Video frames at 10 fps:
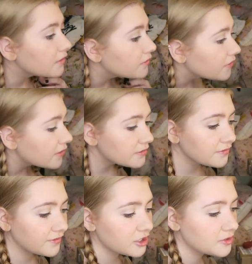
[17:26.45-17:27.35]
So that's
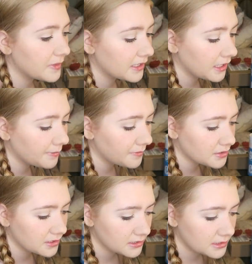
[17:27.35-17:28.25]
the finished makeup. I'm
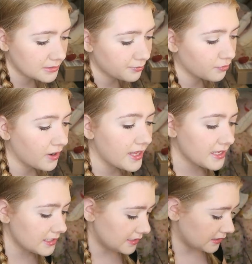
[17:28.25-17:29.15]
just going to spray
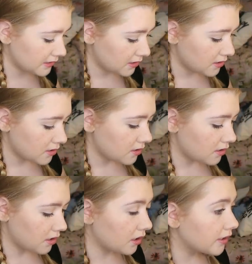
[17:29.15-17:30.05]
it
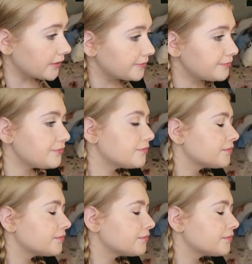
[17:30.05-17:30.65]
on.